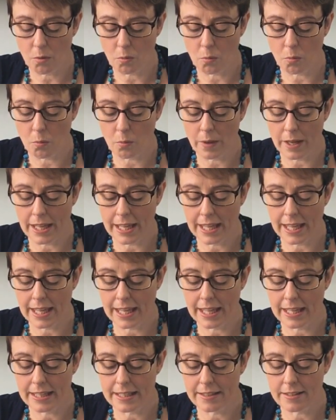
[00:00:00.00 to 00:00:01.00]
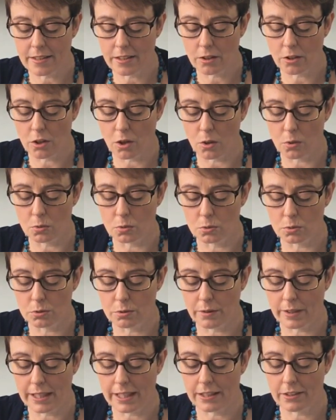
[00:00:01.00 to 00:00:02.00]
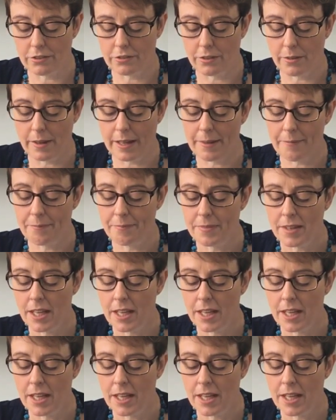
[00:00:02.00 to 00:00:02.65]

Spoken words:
with gold running through it.